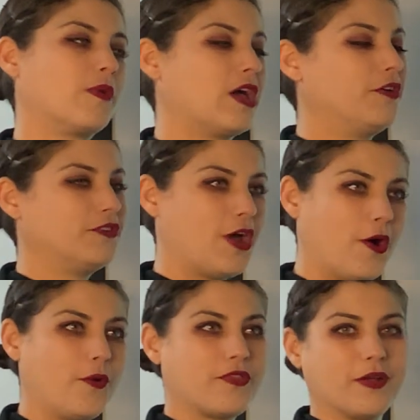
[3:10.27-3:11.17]
we all
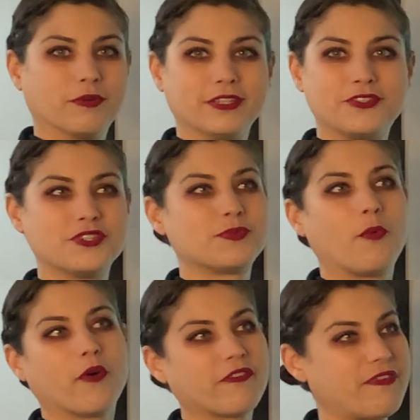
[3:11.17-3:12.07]
know that religious
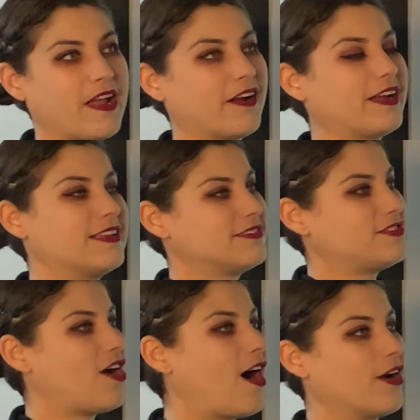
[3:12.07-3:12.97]
warfare
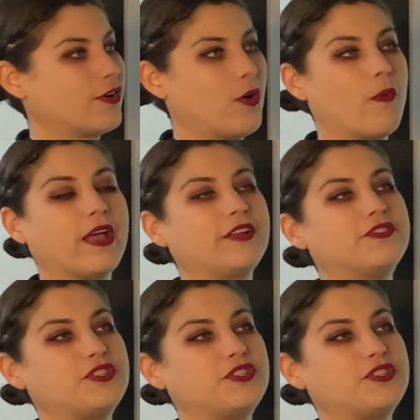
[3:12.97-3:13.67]
is not going